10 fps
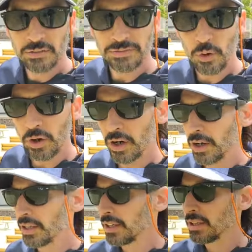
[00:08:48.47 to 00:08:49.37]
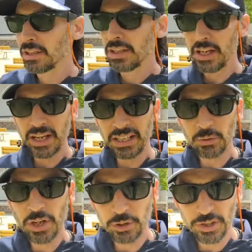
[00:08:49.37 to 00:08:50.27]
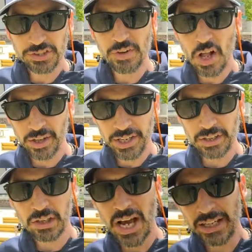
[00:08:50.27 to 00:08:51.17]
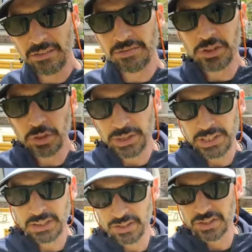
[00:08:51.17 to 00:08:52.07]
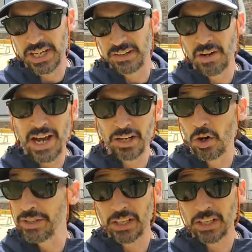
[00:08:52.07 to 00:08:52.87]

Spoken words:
for anyone who has fallen in the line of duty in the state of Idaho.